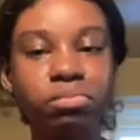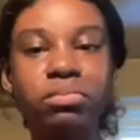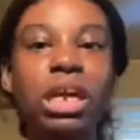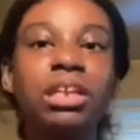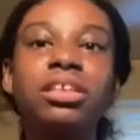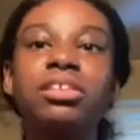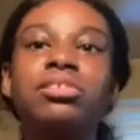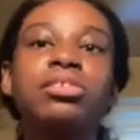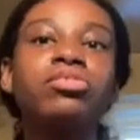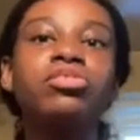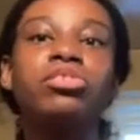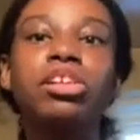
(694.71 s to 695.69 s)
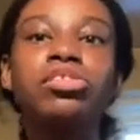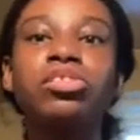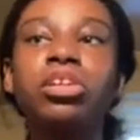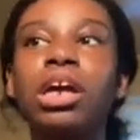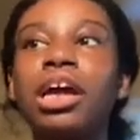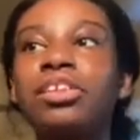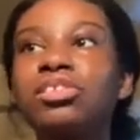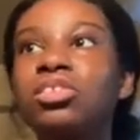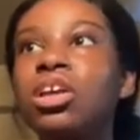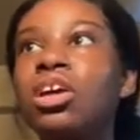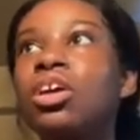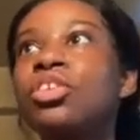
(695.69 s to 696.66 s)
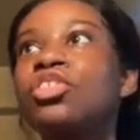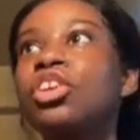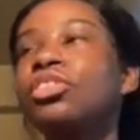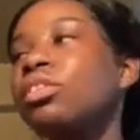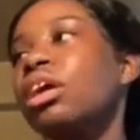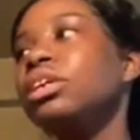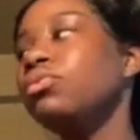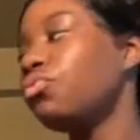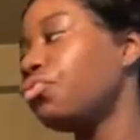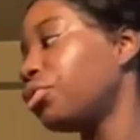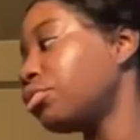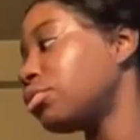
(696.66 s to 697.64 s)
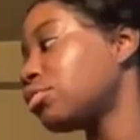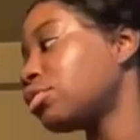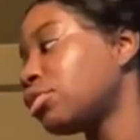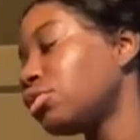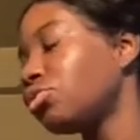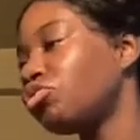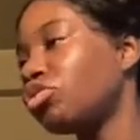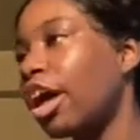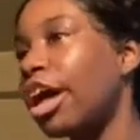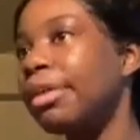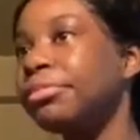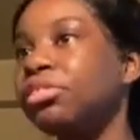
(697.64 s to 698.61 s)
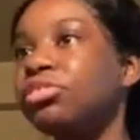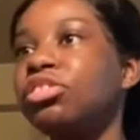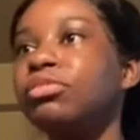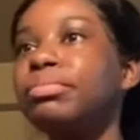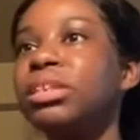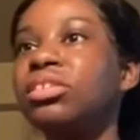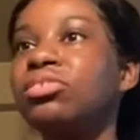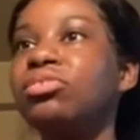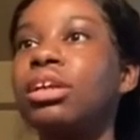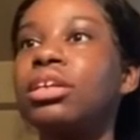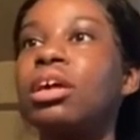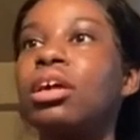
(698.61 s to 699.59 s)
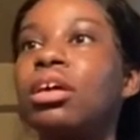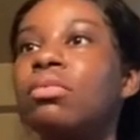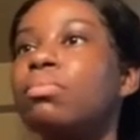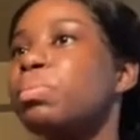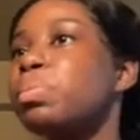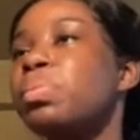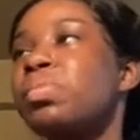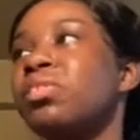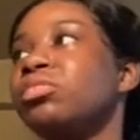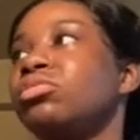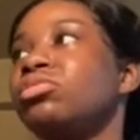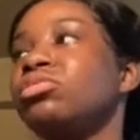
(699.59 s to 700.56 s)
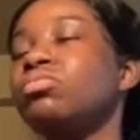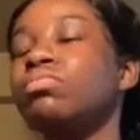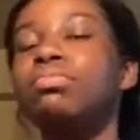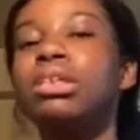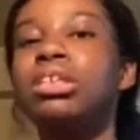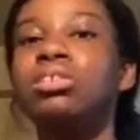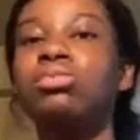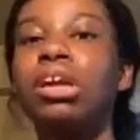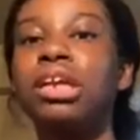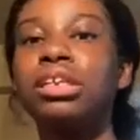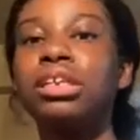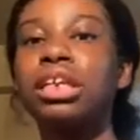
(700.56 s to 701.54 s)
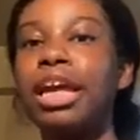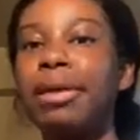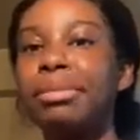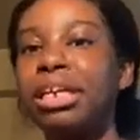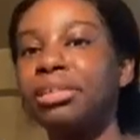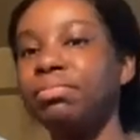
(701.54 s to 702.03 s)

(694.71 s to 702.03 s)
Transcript: And these construction guys, they're not even focused on their job. They're too busy trying to get at me.